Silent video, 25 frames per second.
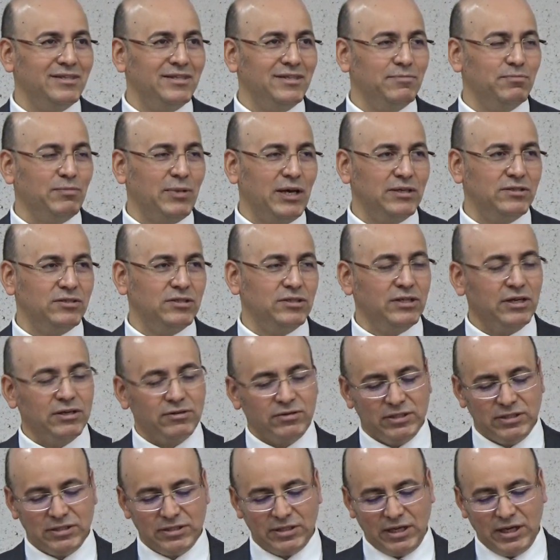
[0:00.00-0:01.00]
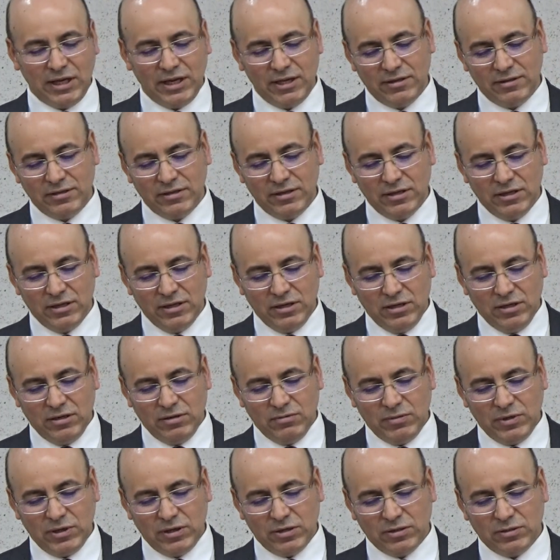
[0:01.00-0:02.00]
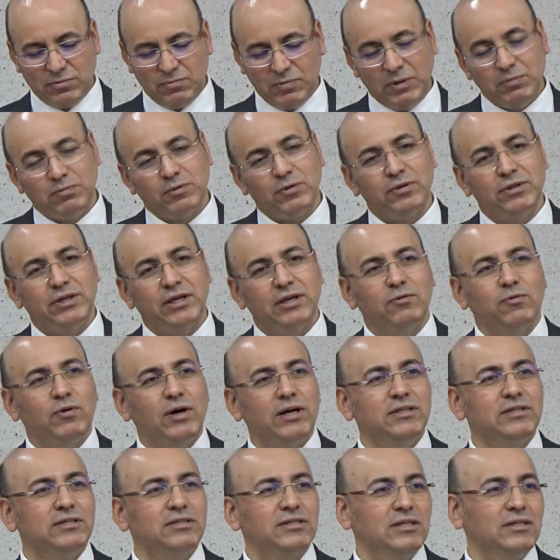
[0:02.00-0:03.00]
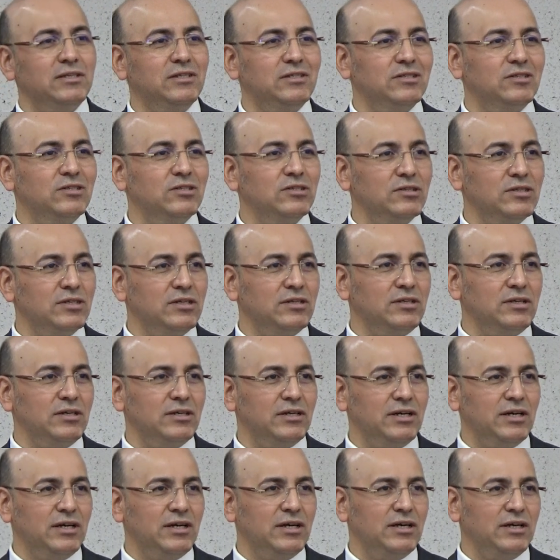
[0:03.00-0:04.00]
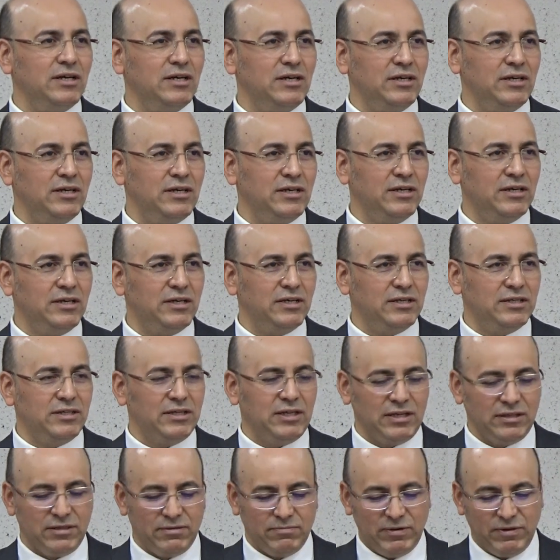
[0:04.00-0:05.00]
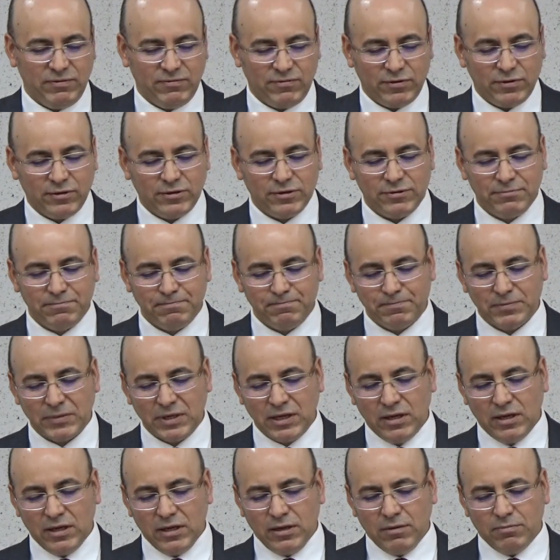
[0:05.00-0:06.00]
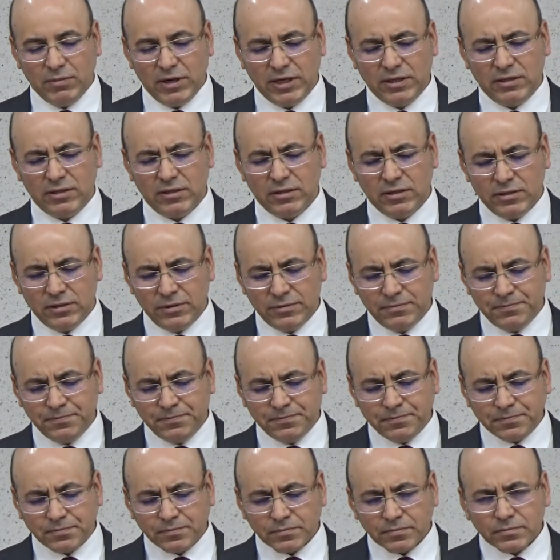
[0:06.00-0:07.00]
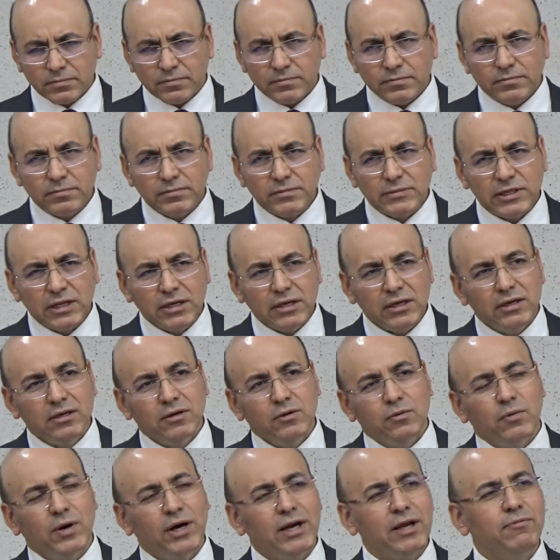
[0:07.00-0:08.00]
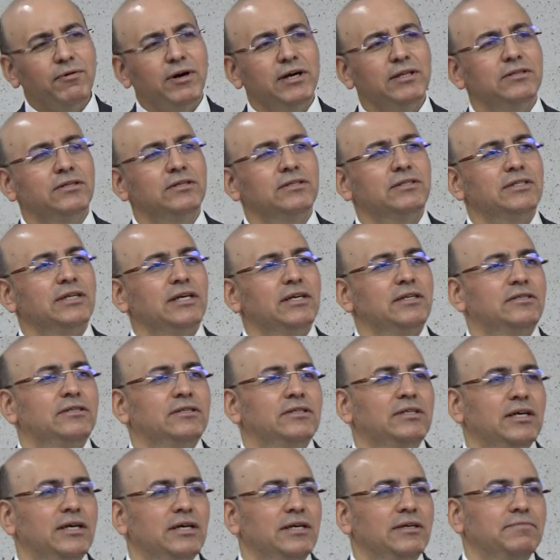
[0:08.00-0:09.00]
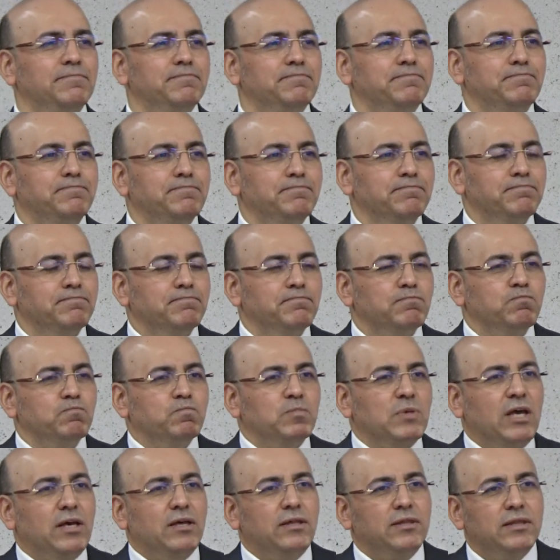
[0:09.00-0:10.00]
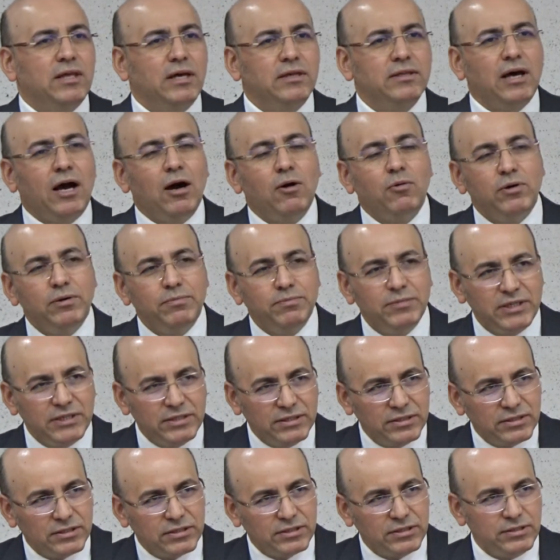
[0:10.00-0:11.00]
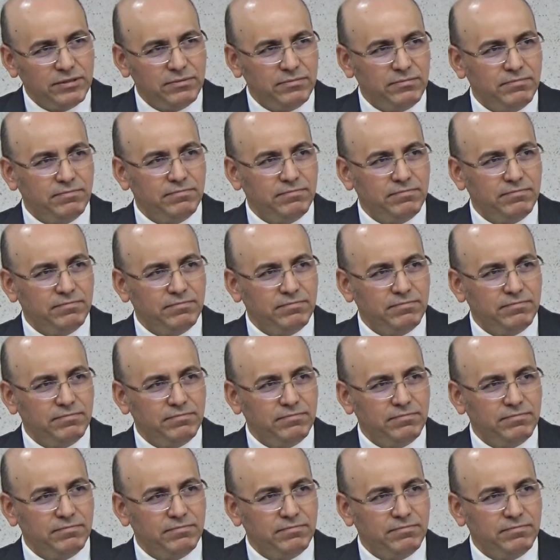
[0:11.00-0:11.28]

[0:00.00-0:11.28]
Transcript: machineries and because people, they want things sooner uh, than before. But what I want to say today, that our ministry,